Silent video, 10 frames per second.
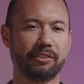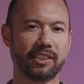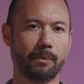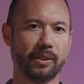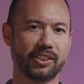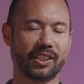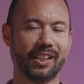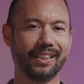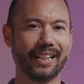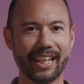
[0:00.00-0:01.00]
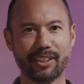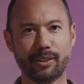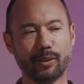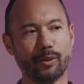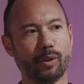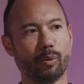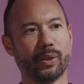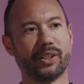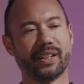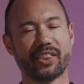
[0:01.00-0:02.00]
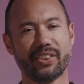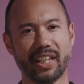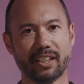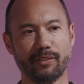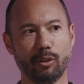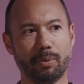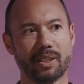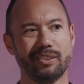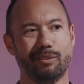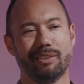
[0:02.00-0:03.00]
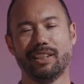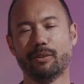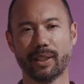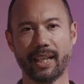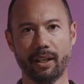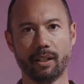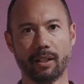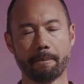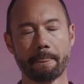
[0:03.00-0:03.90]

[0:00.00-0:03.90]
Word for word: if someone is gonna like you or what they're gonna think of you because you really don't care.